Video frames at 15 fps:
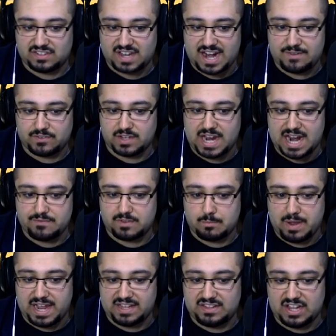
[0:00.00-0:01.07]
Like I have to I have to
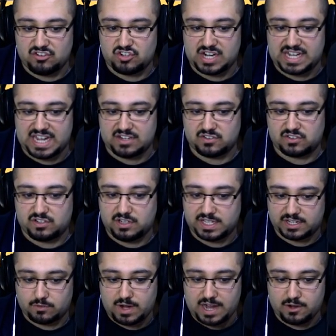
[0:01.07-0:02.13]
pay attention. I can't just
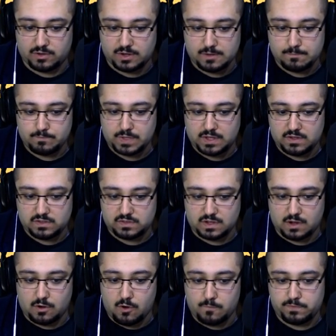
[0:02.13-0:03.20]
click around.
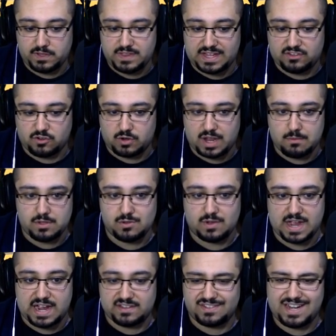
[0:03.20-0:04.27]
So hopefully that's okay with you
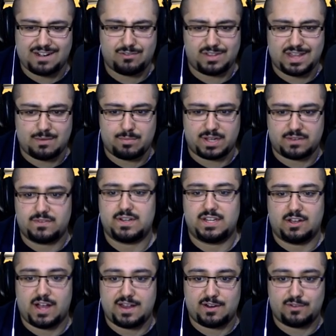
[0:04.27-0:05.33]
guys. It's not really that big of a
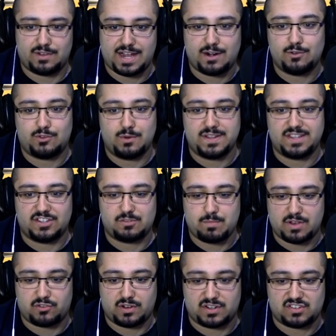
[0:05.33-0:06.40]
deal. I don't I don't do anything
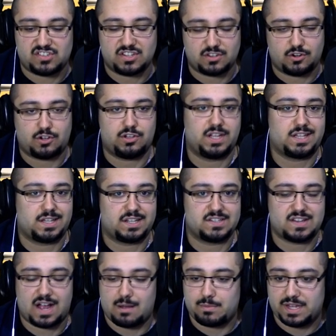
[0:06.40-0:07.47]
special. I just sit there and click like a
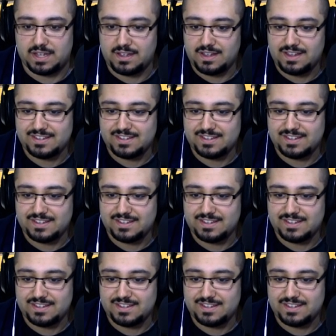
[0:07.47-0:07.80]
zombie.